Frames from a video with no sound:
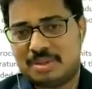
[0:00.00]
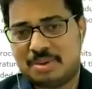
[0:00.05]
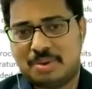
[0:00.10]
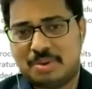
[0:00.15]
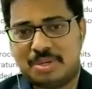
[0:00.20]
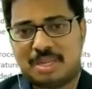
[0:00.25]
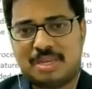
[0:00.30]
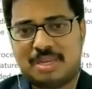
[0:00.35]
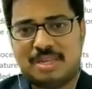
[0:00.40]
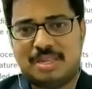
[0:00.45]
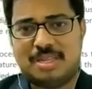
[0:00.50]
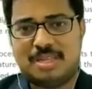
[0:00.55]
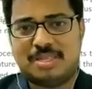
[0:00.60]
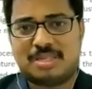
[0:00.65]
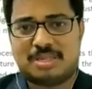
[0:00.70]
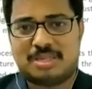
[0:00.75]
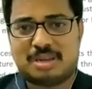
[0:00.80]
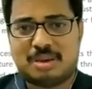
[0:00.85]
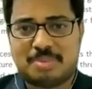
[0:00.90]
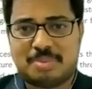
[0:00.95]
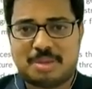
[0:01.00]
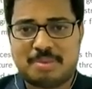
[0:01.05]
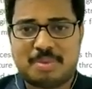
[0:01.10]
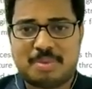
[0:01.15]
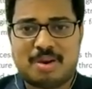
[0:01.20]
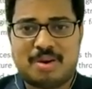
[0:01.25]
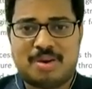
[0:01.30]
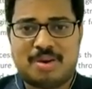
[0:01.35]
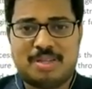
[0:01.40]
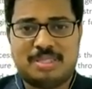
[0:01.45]
hotels, shopping
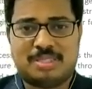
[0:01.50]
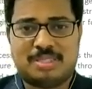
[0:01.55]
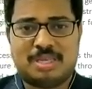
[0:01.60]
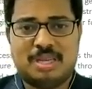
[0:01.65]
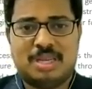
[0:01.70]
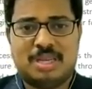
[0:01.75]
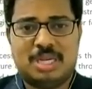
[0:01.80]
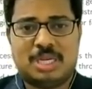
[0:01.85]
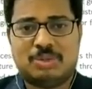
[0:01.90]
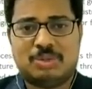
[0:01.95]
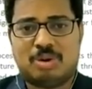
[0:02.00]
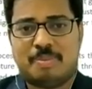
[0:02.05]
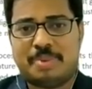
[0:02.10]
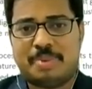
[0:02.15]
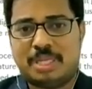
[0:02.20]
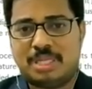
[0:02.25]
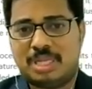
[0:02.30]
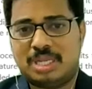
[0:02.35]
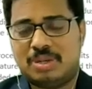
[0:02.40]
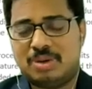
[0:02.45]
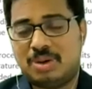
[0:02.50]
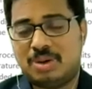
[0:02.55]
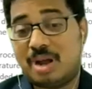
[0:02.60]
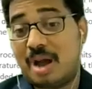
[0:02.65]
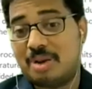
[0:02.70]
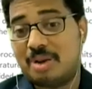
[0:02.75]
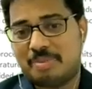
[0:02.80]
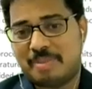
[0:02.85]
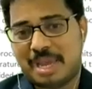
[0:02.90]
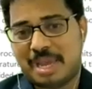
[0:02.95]
malls to open the door
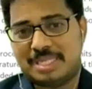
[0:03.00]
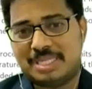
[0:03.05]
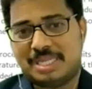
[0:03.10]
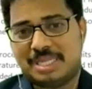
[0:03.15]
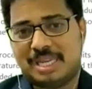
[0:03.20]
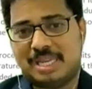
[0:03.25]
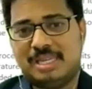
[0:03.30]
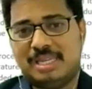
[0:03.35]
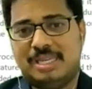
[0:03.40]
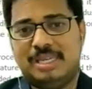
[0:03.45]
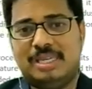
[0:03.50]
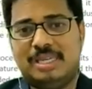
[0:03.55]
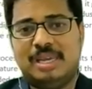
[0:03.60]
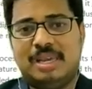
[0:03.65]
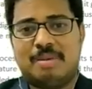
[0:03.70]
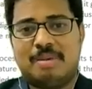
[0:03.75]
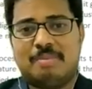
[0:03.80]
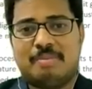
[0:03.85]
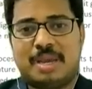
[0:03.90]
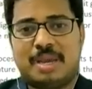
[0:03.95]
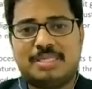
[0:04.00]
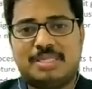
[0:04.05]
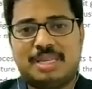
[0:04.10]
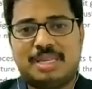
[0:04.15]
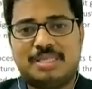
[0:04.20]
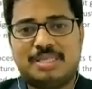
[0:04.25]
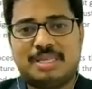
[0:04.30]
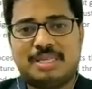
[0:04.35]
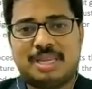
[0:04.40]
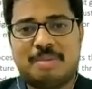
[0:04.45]
automatically by
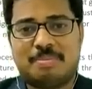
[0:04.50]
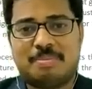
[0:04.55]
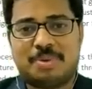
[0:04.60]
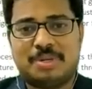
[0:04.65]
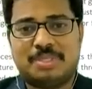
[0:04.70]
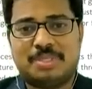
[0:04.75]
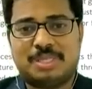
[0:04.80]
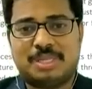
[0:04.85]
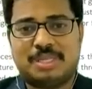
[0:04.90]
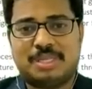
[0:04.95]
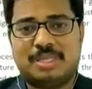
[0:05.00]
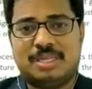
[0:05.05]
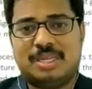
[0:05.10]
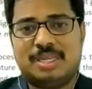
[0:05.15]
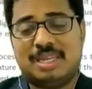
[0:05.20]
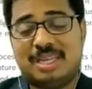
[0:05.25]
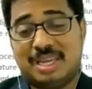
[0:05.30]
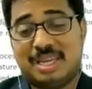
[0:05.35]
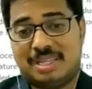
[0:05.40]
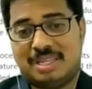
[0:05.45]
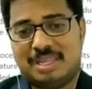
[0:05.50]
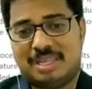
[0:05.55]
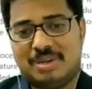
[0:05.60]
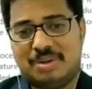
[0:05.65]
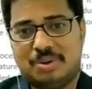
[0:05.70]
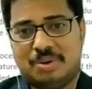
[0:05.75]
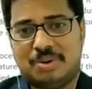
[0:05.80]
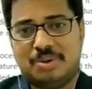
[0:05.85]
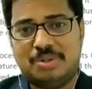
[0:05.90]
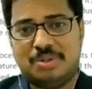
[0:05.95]
sensing a person near the
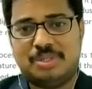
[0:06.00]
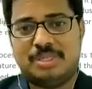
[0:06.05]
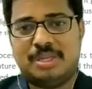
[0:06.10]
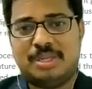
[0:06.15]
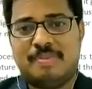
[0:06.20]
door.